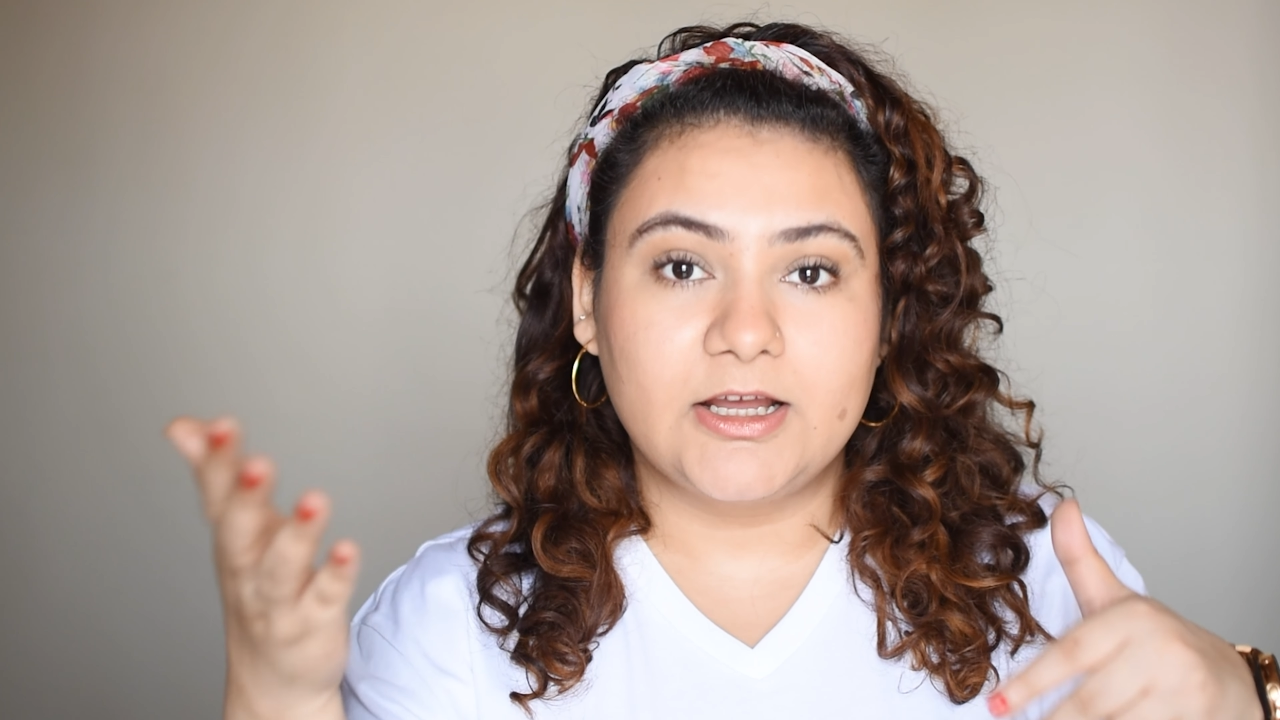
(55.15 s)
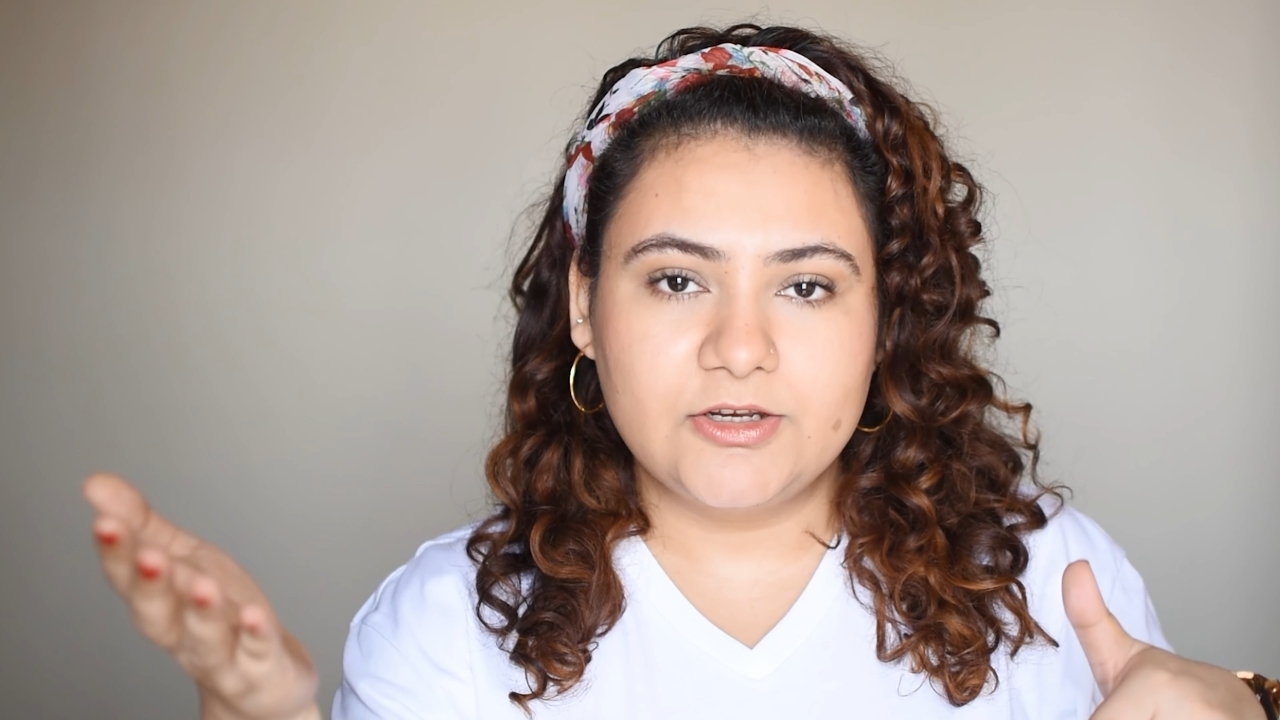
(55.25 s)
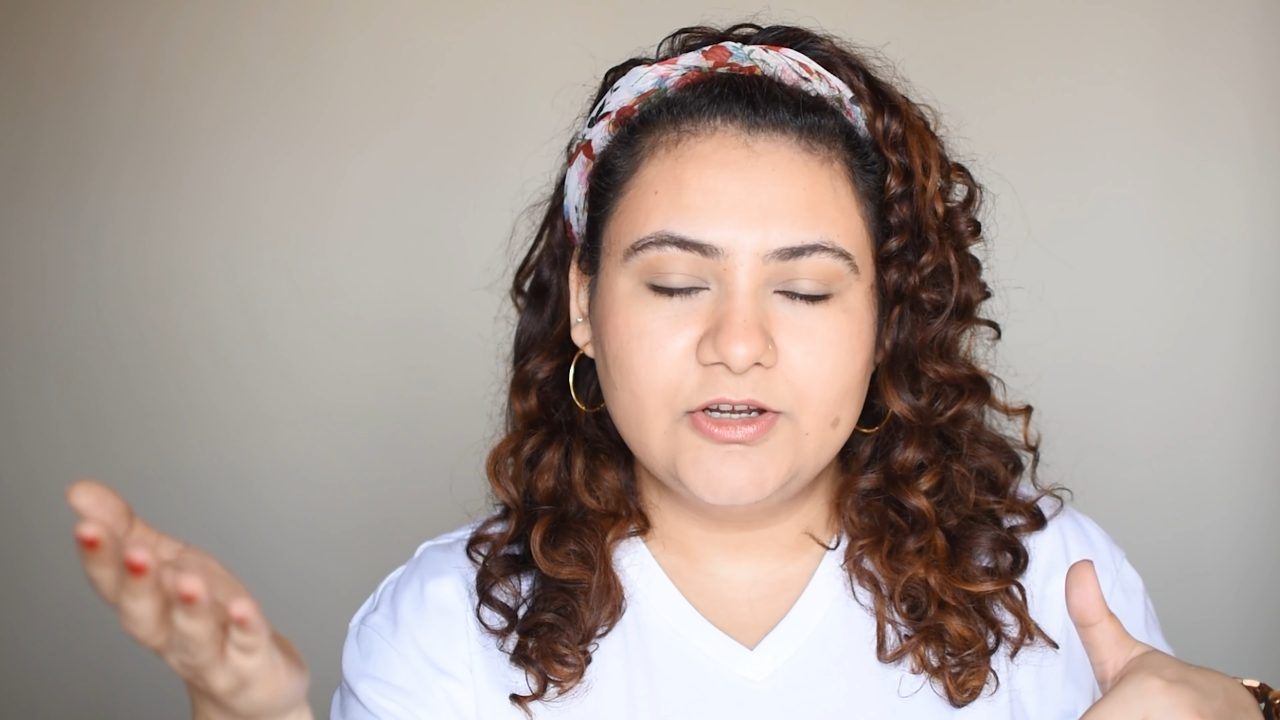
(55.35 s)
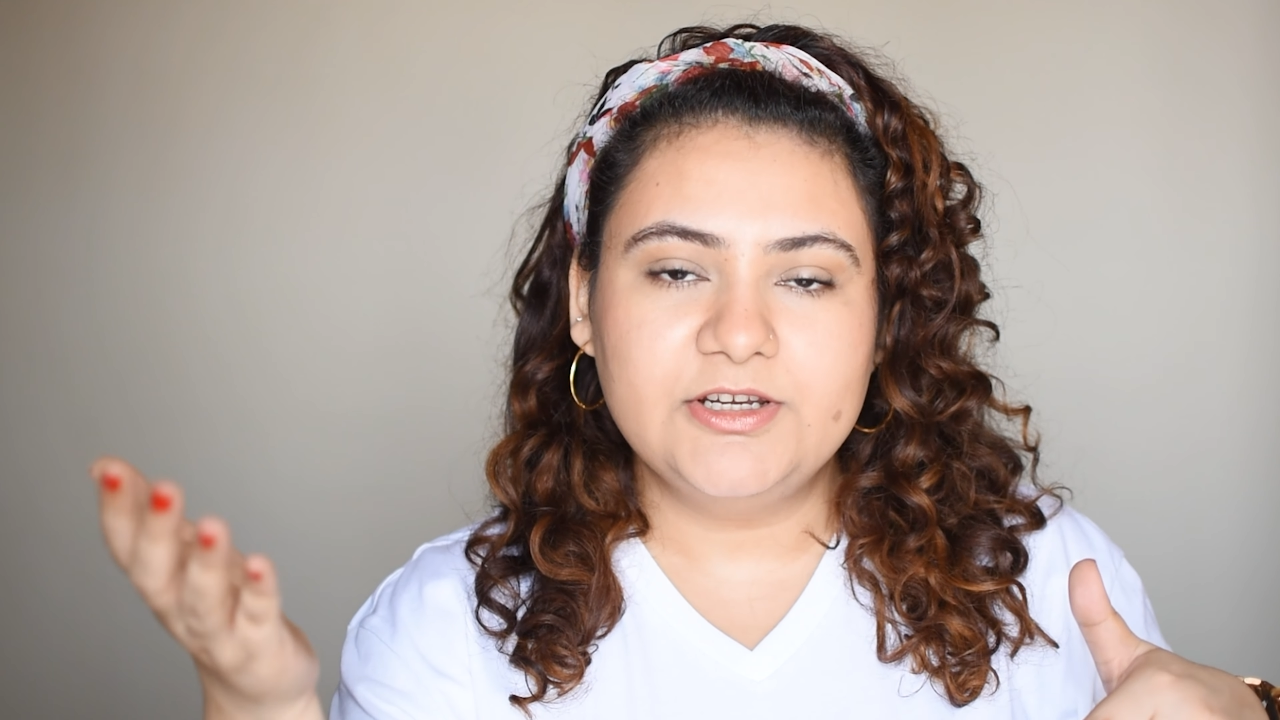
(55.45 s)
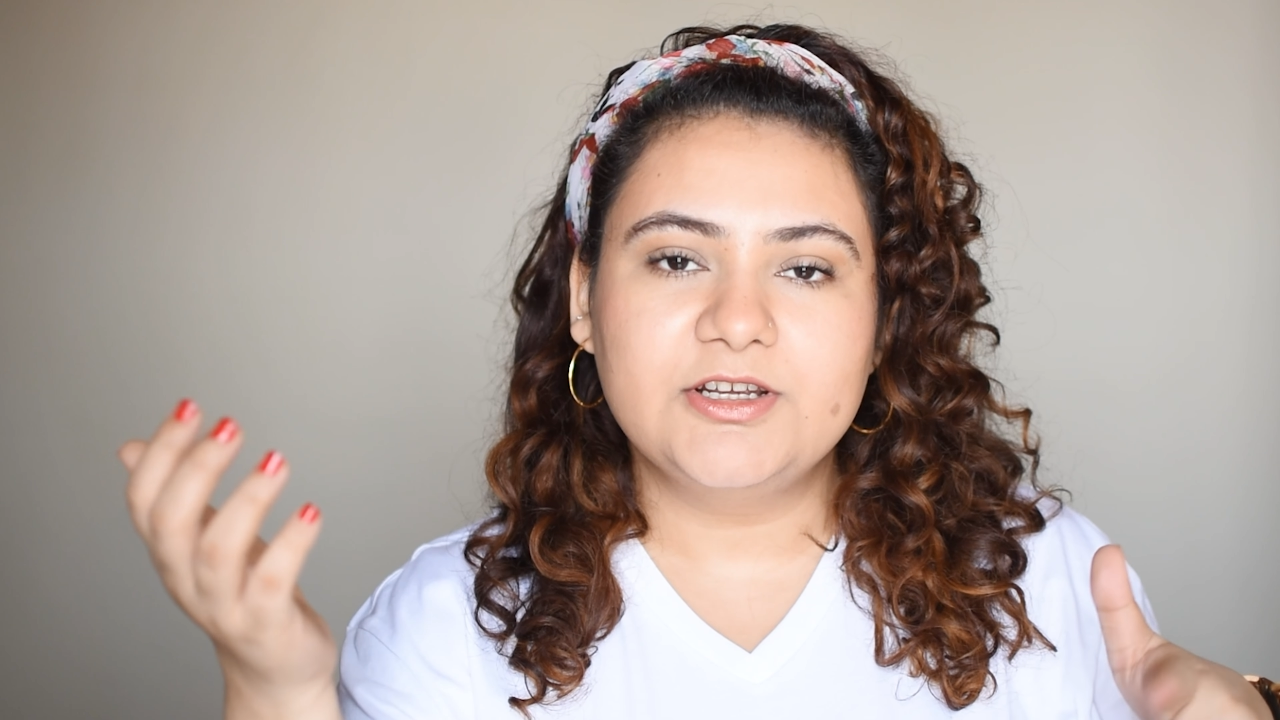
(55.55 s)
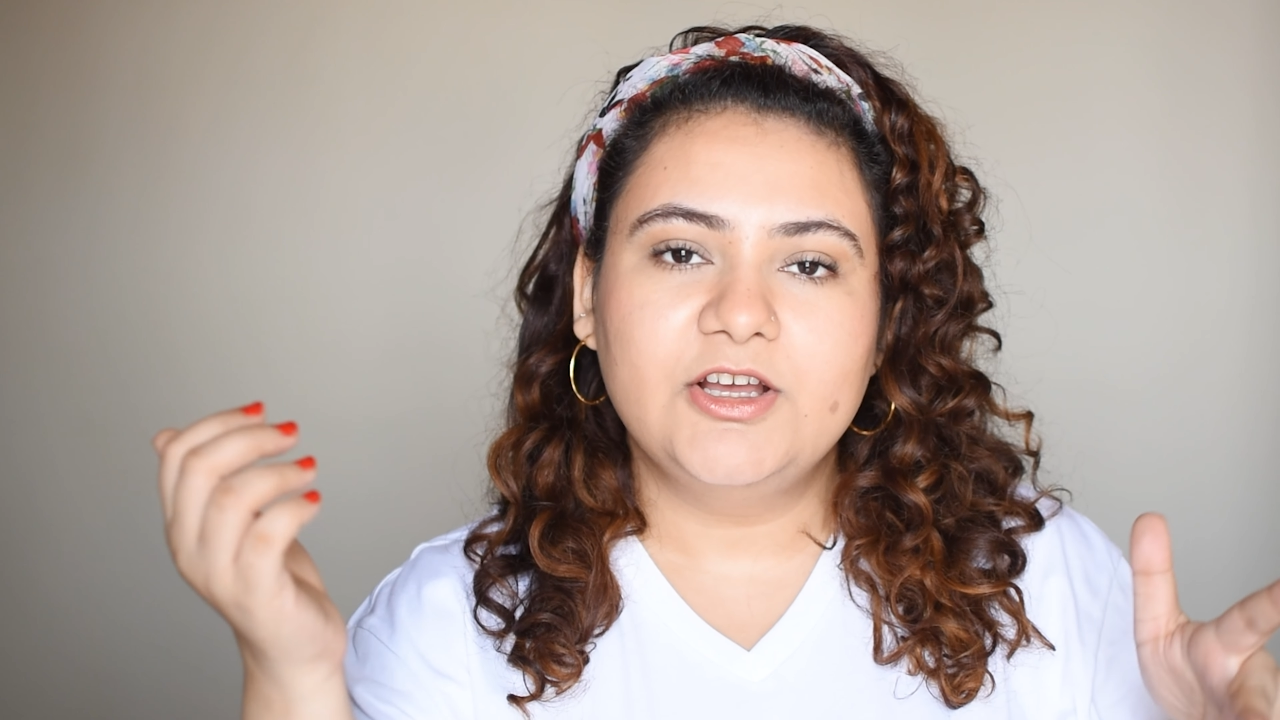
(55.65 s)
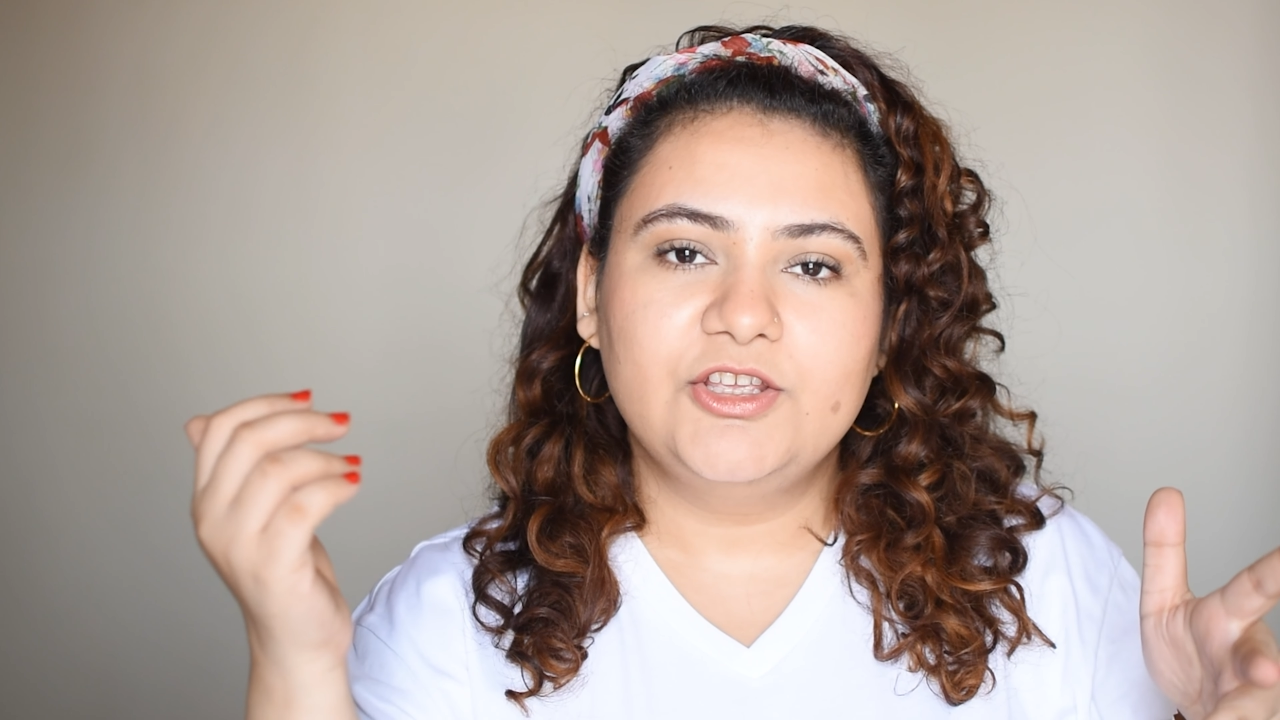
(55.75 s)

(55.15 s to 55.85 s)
colored,